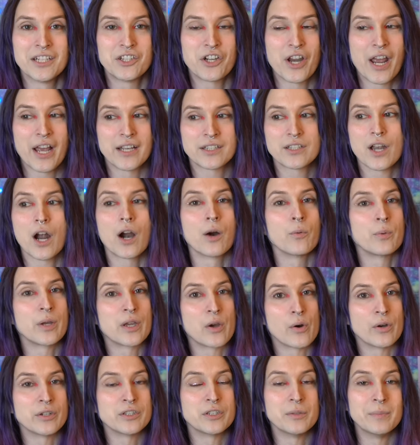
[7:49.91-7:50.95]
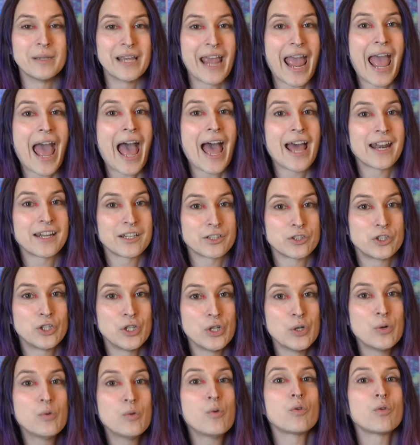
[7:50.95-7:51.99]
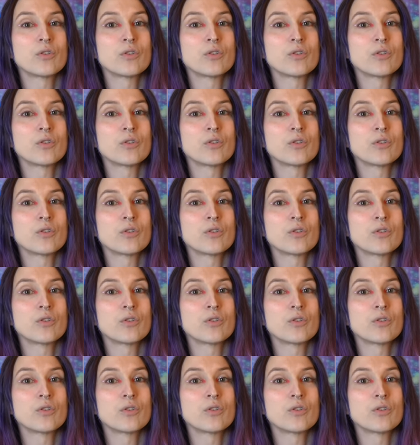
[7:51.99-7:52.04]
she asked, are we going to be adding to